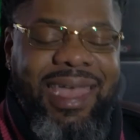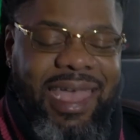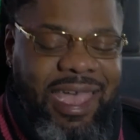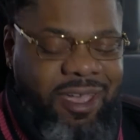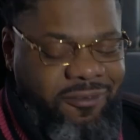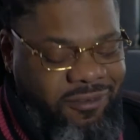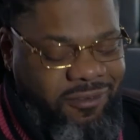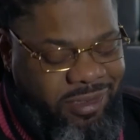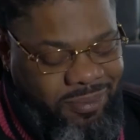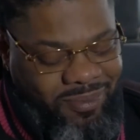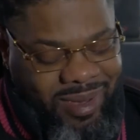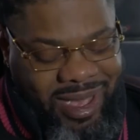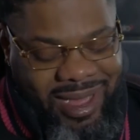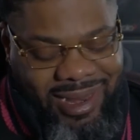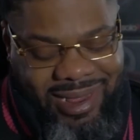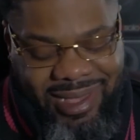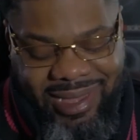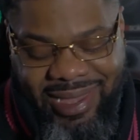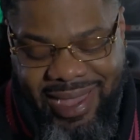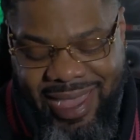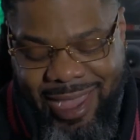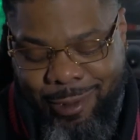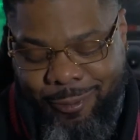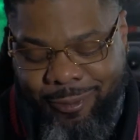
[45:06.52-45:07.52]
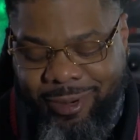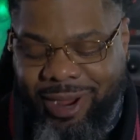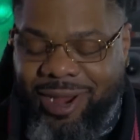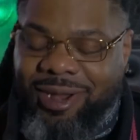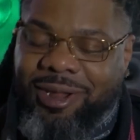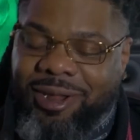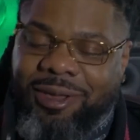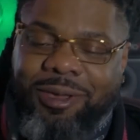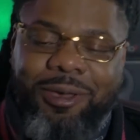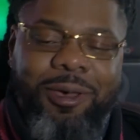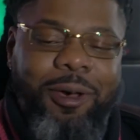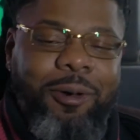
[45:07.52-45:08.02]
everybody can't wear
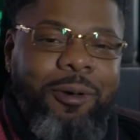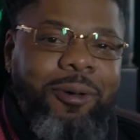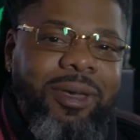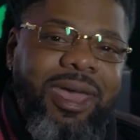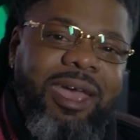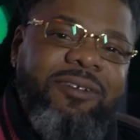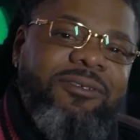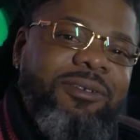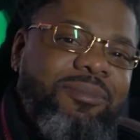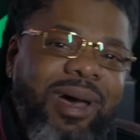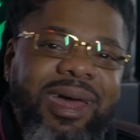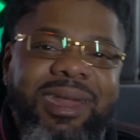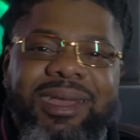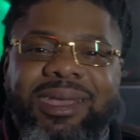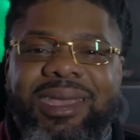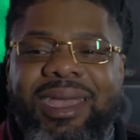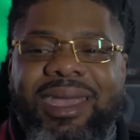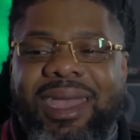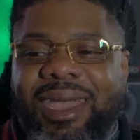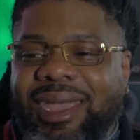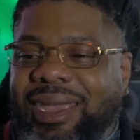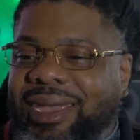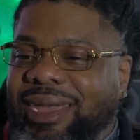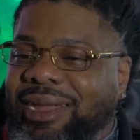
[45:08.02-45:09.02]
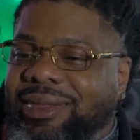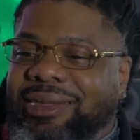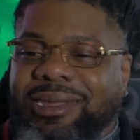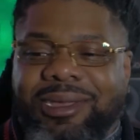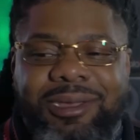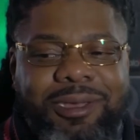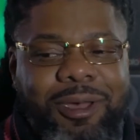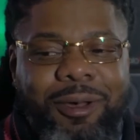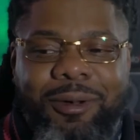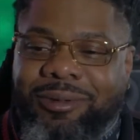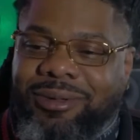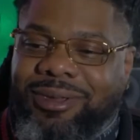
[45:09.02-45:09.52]
the coat. Everybody can't get the
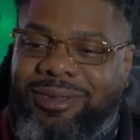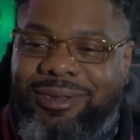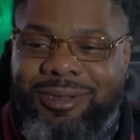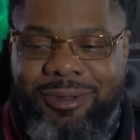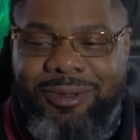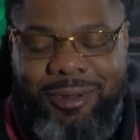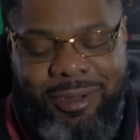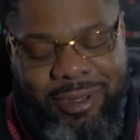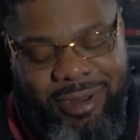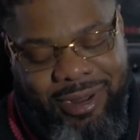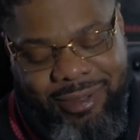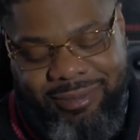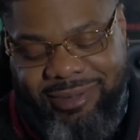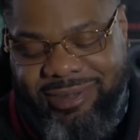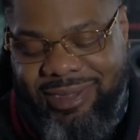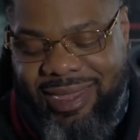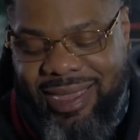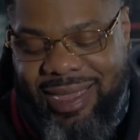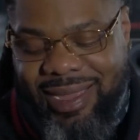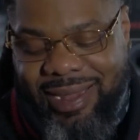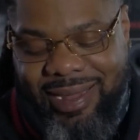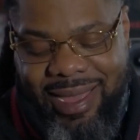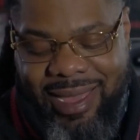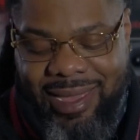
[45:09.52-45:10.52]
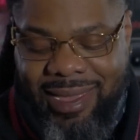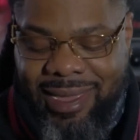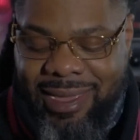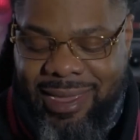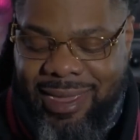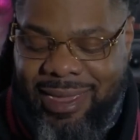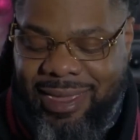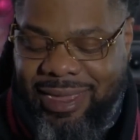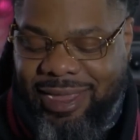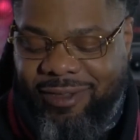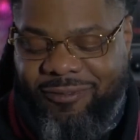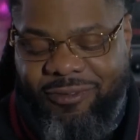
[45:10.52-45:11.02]
coat. Right. You know what I'm saying? Right. Like,
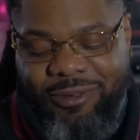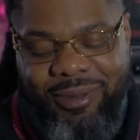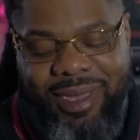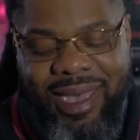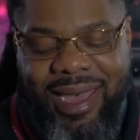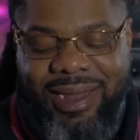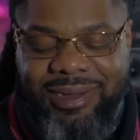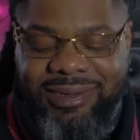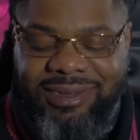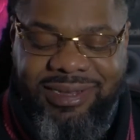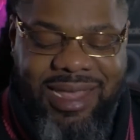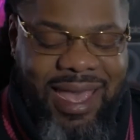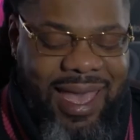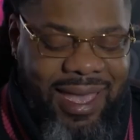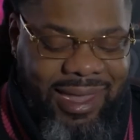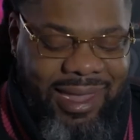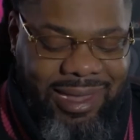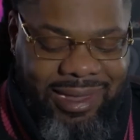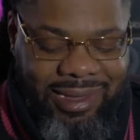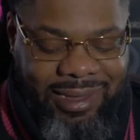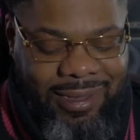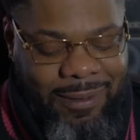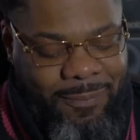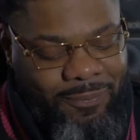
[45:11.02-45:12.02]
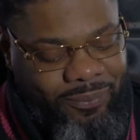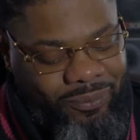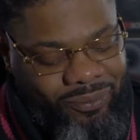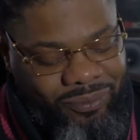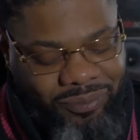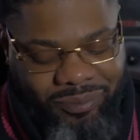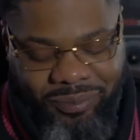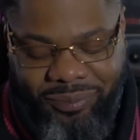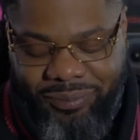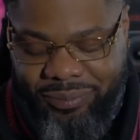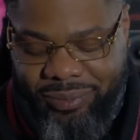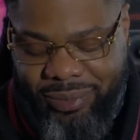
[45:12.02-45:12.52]
if you got a jacket,
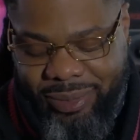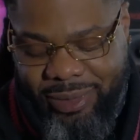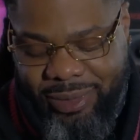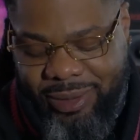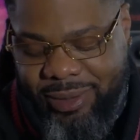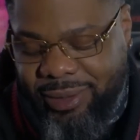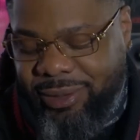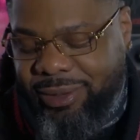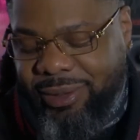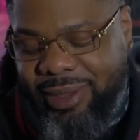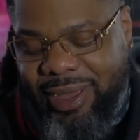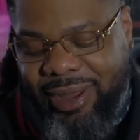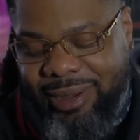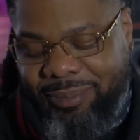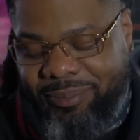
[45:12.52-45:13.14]
you got a